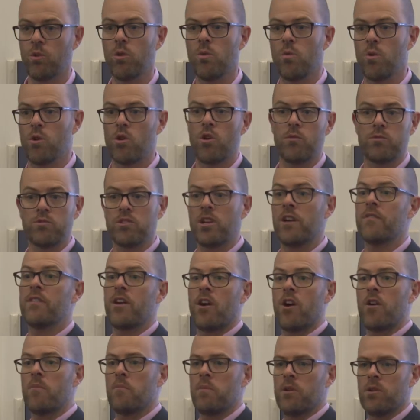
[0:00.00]
the water co-ops still have their
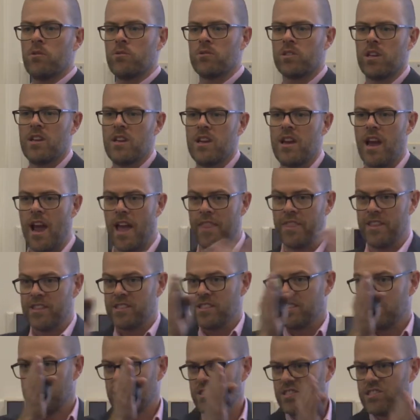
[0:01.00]
own bills, and this
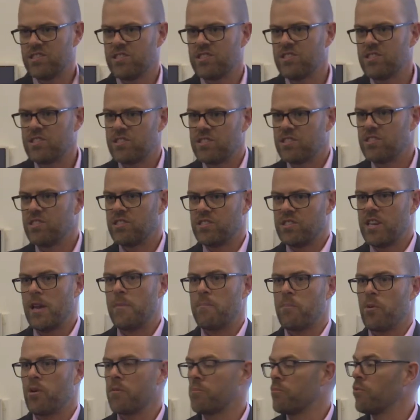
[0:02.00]
is a
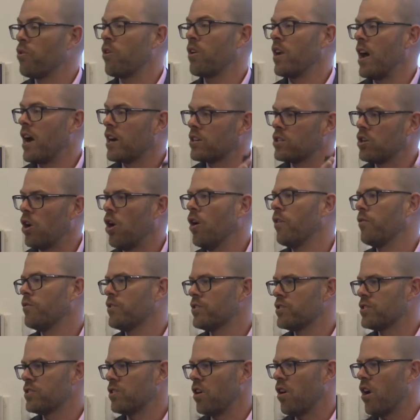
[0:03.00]
separate product off the
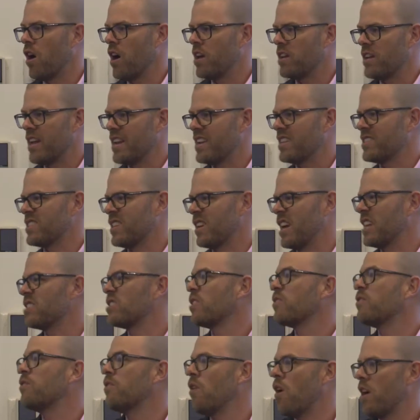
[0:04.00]
side, and it's a
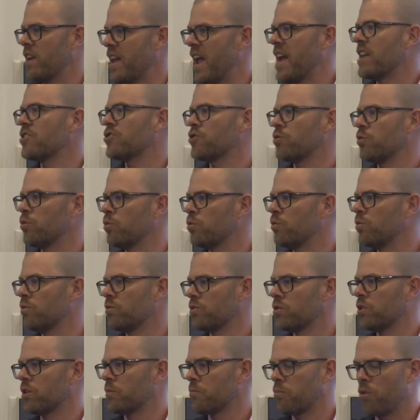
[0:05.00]
financial
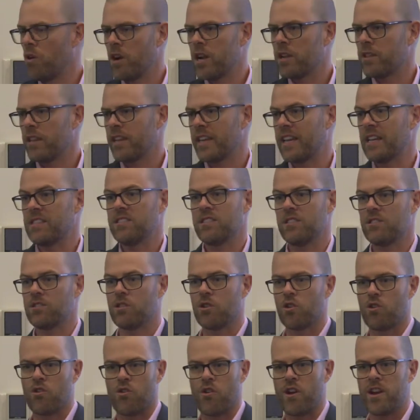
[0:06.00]
sort of product that gets us the
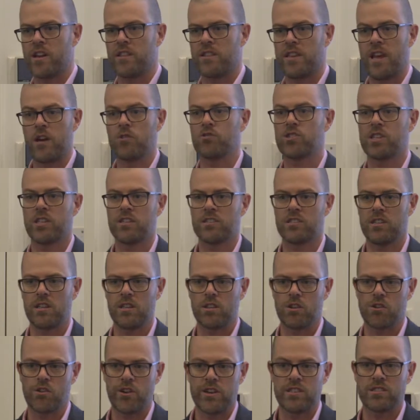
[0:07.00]
green, the LGC,
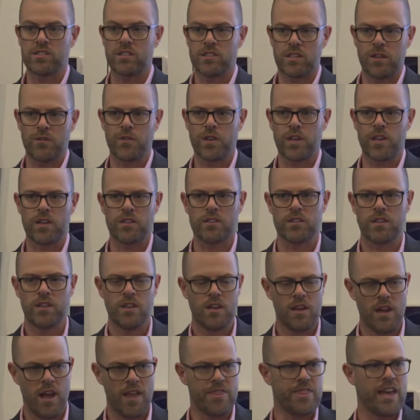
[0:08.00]
the green certificates,
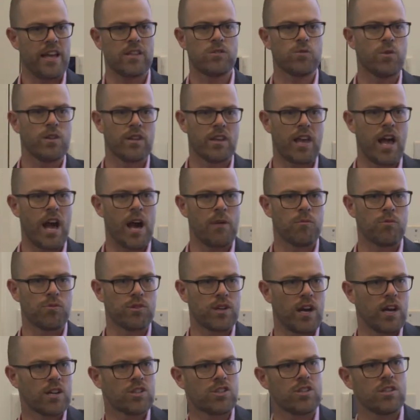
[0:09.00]
and that's where the carbon
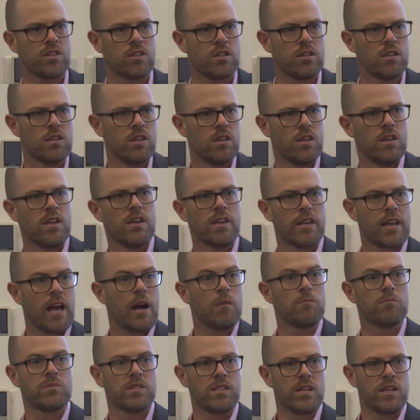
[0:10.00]
reduction
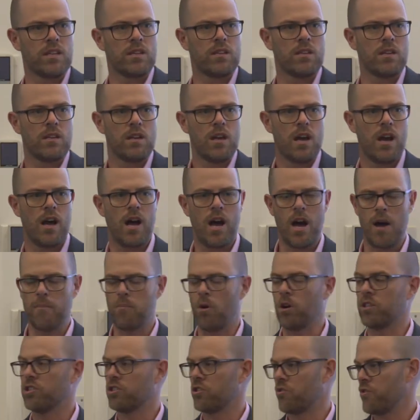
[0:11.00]
comes in
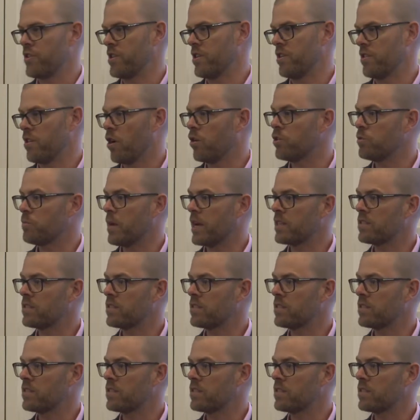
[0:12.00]
by surrendering those back